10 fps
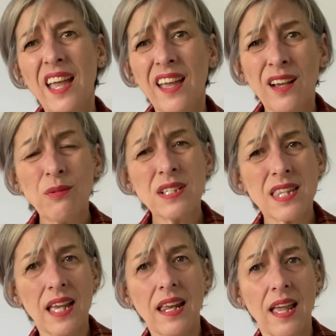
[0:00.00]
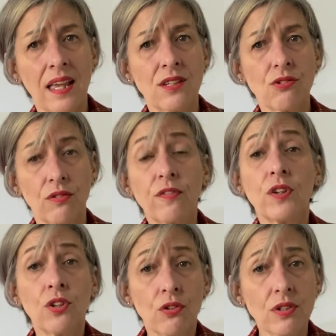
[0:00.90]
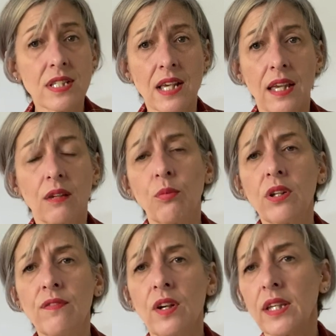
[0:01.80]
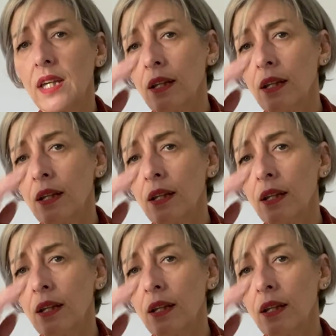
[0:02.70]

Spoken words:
How is that handled for your sake? What if I